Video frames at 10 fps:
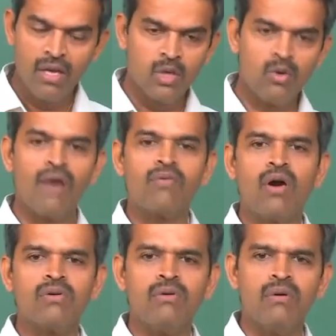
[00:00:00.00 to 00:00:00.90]
You have
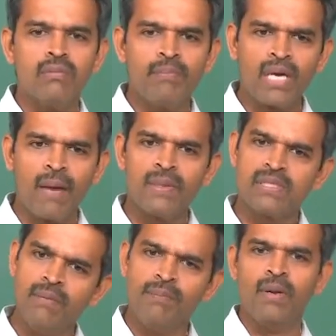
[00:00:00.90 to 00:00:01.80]
got to pick up a
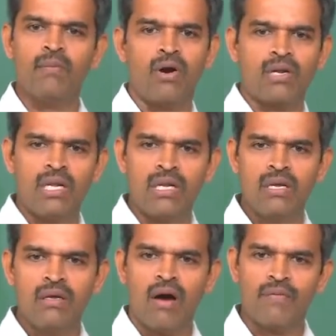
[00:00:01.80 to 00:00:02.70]
simple model
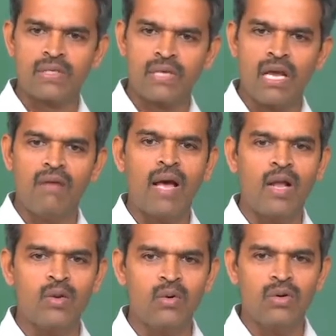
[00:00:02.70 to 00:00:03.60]
of a scale
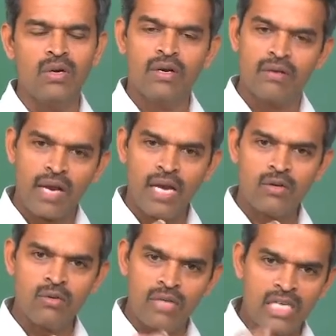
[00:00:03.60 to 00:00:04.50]
value, try
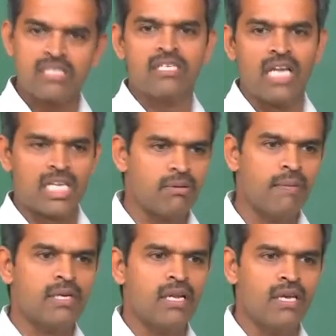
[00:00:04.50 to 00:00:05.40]
to test it
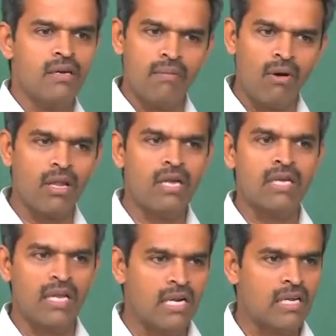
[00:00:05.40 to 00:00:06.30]
experimentally, model it
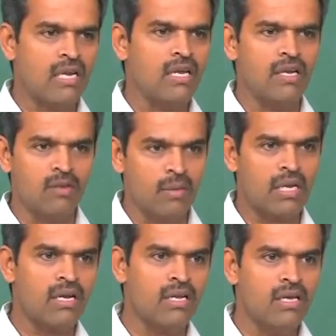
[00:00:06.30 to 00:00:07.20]
analytically and
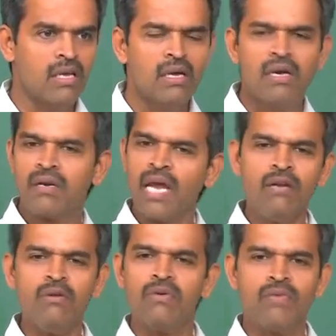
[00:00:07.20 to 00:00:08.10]
numerically, try
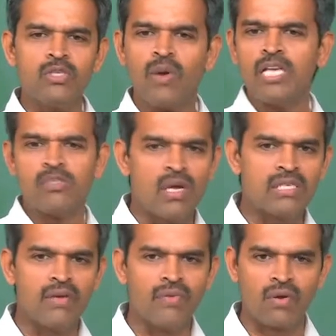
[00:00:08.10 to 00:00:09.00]
to visualize
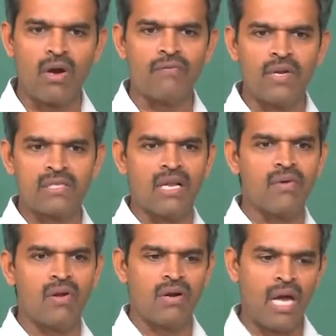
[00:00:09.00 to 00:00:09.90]
yourself a confidence
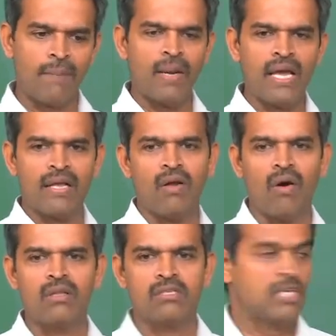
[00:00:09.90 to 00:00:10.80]
level on applying in
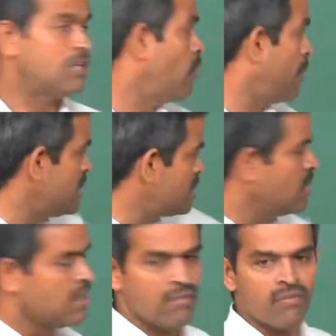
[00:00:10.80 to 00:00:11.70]
all these three domains
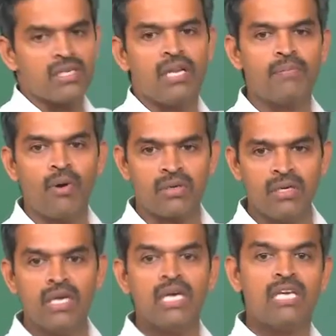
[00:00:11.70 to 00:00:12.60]
which are
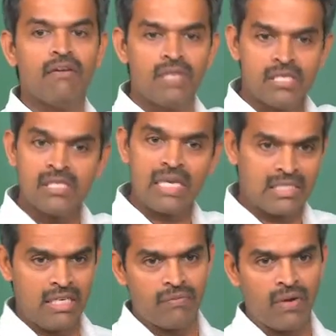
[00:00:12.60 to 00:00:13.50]
important. If this is
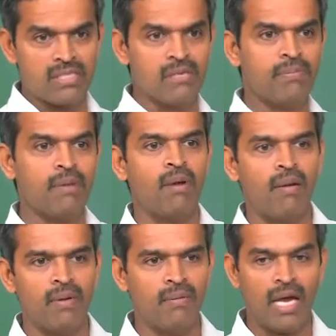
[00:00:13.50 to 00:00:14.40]
achieved for a simple
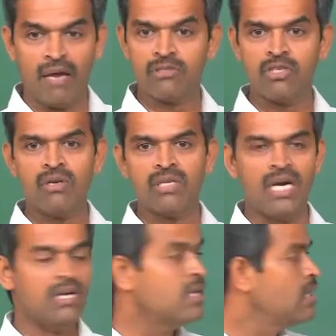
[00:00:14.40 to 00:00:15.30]
problem, I am sure
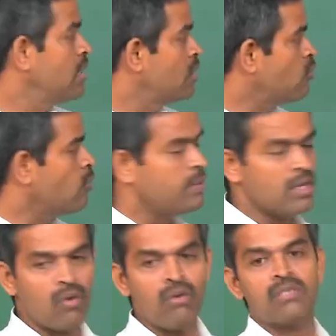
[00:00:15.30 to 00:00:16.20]
that you will be
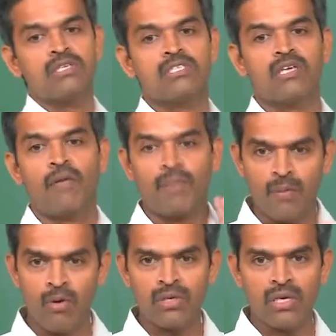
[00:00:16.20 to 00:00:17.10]
a good researcher of
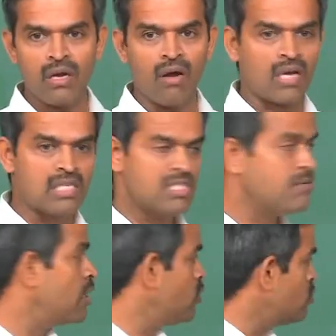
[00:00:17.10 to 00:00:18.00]
promoting or conceiving a new